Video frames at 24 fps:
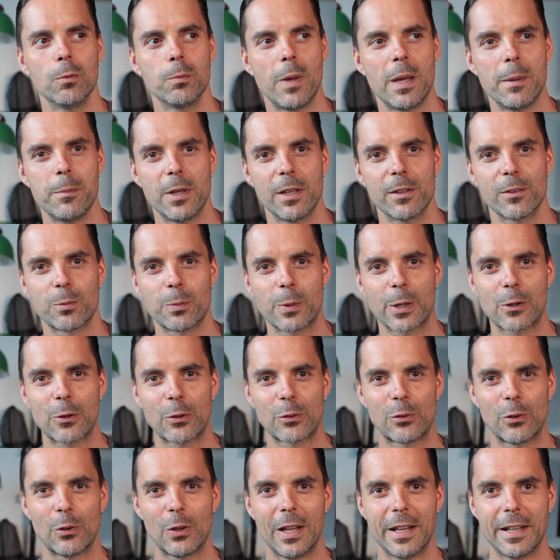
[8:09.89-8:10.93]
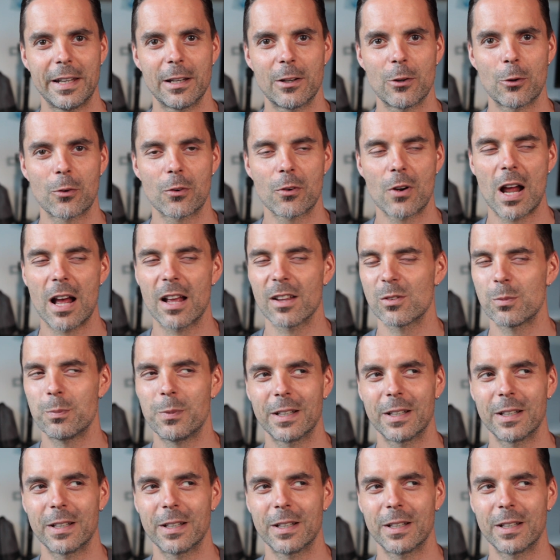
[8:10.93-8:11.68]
Maybe it's because you landed on grass,